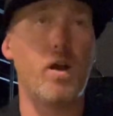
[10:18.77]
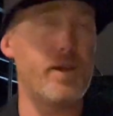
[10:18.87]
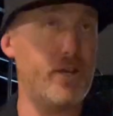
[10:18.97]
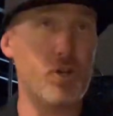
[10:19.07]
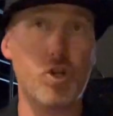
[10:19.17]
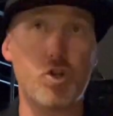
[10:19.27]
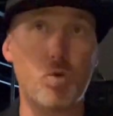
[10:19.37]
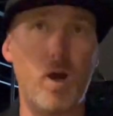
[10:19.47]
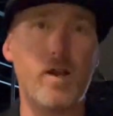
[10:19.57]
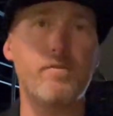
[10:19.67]
Hit a good
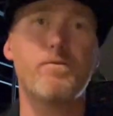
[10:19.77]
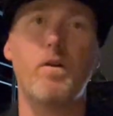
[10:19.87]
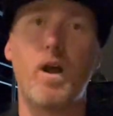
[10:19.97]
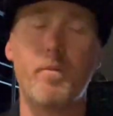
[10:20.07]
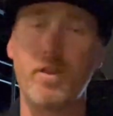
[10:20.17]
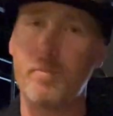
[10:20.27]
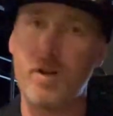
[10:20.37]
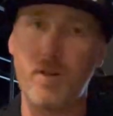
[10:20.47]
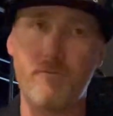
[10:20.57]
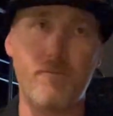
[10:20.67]
drive. I'm in the
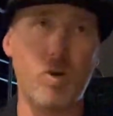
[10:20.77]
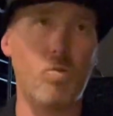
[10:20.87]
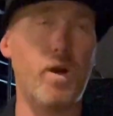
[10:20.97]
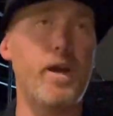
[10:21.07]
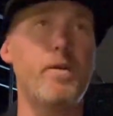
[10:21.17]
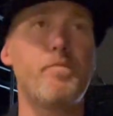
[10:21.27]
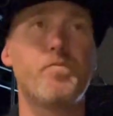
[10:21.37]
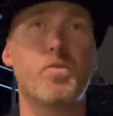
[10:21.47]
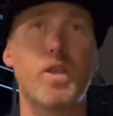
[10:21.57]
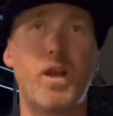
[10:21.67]
middle of the fairway.
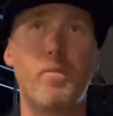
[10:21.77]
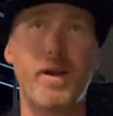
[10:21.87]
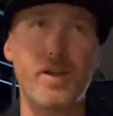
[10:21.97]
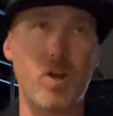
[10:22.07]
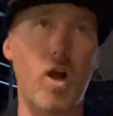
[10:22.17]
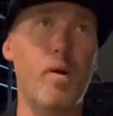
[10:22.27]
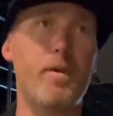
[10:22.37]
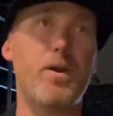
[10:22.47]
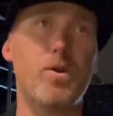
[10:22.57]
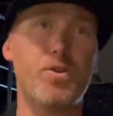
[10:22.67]
Now I'm heading
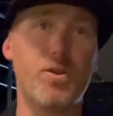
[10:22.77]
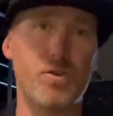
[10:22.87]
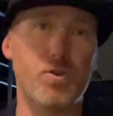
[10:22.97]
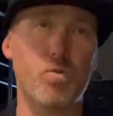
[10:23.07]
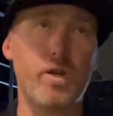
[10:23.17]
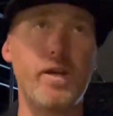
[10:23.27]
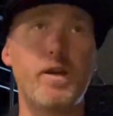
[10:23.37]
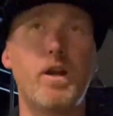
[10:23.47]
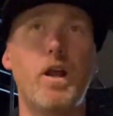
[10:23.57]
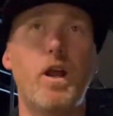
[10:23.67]
uphill to this
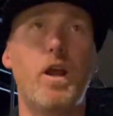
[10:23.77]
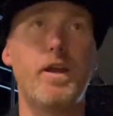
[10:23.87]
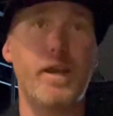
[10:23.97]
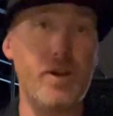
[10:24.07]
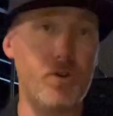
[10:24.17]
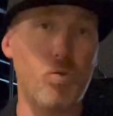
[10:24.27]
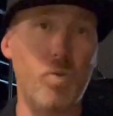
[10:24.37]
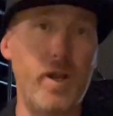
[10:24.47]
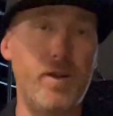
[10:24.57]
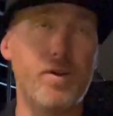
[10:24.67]
green, into the
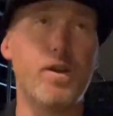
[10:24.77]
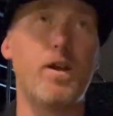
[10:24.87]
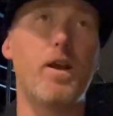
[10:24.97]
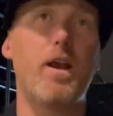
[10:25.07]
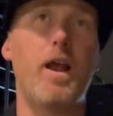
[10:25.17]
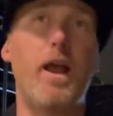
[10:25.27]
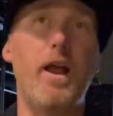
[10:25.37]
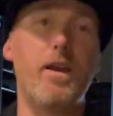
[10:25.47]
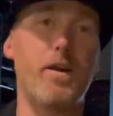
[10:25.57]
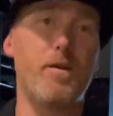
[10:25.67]
wind,
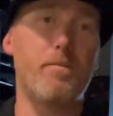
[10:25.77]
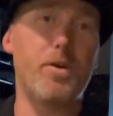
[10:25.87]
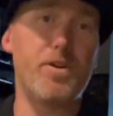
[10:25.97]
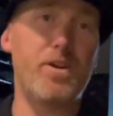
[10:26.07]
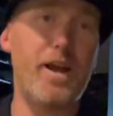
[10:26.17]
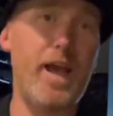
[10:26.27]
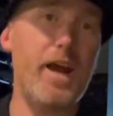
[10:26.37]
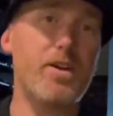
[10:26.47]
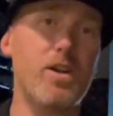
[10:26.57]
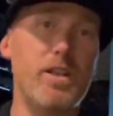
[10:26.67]
but
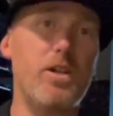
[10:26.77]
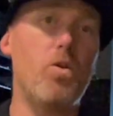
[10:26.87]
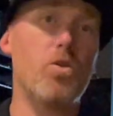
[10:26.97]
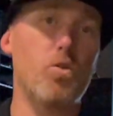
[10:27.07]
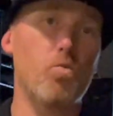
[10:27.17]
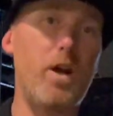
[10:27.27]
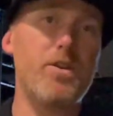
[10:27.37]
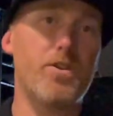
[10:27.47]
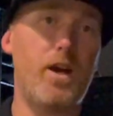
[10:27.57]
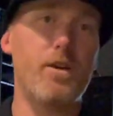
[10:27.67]
diagonally along the
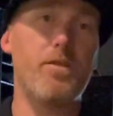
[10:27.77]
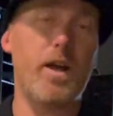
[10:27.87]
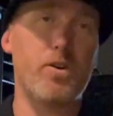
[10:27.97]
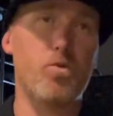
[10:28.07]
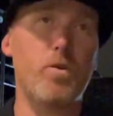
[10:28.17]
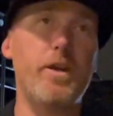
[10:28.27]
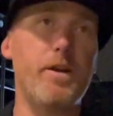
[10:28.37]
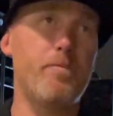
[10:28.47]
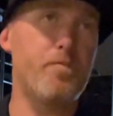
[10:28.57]
right side of that green